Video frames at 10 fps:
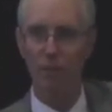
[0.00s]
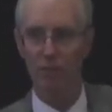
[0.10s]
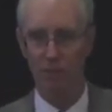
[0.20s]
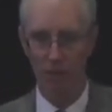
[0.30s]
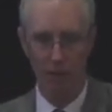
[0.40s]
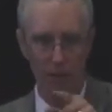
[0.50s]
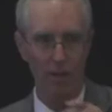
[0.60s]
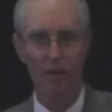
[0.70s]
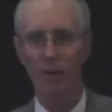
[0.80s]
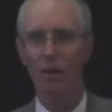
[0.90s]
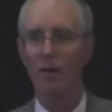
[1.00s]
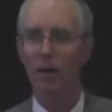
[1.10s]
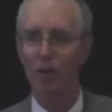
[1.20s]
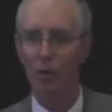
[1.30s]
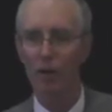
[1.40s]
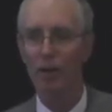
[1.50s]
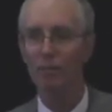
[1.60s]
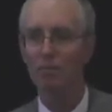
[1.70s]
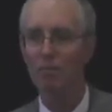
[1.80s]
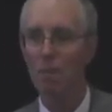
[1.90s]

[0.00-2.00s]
but go ahead.